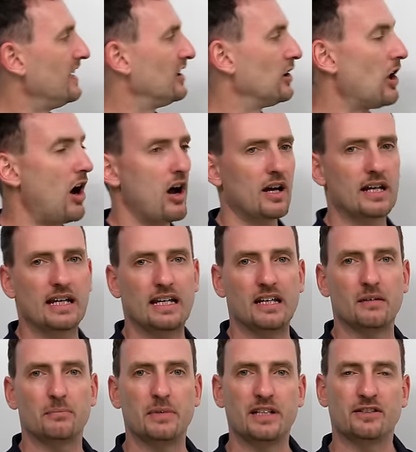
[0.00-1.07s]
Log
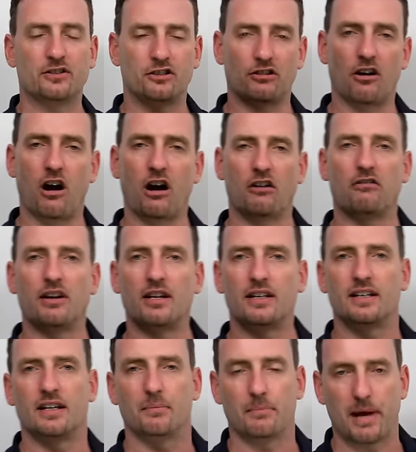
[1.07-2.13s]
in means you're
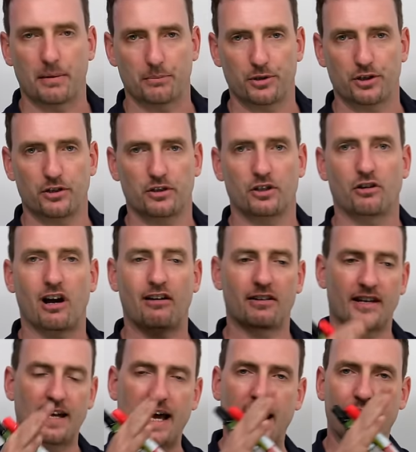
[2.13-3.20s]
already a member, you
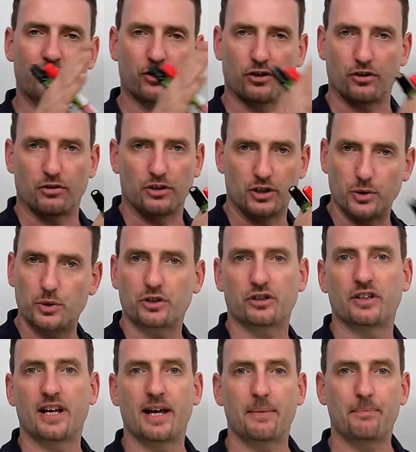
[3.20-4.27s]
already have your
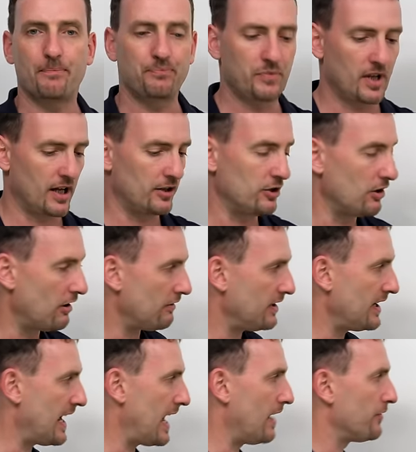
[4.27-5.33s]
username and you
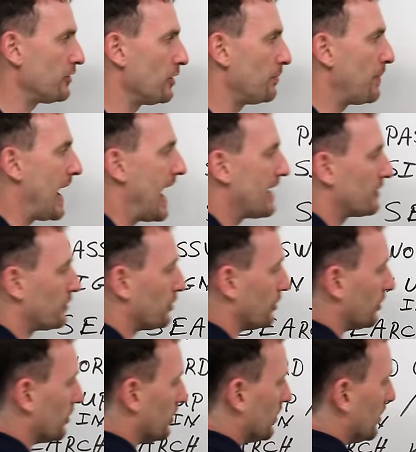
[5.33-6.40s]
already have your
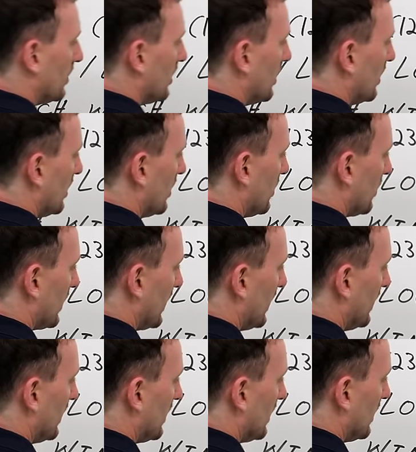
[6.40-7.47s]
password.
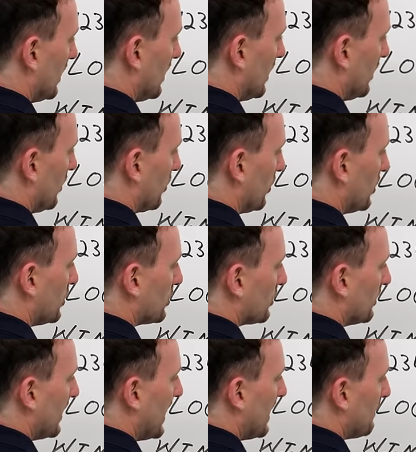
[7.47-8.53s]
Okay, your
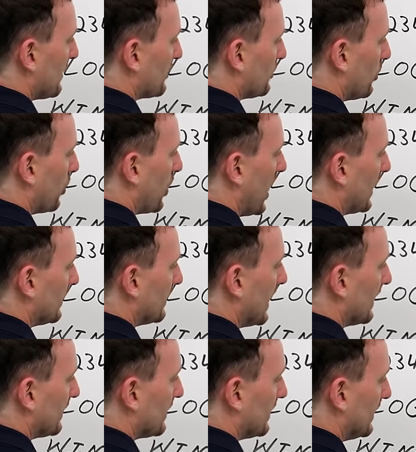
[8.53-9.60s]
username is your
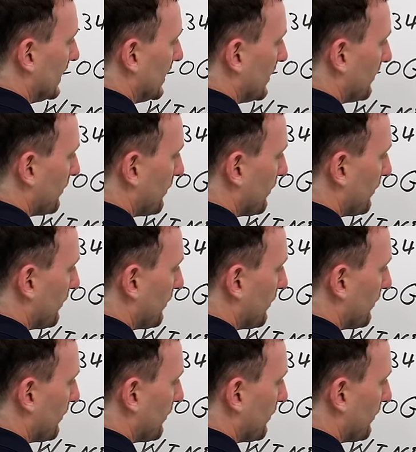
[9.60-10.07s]
identity.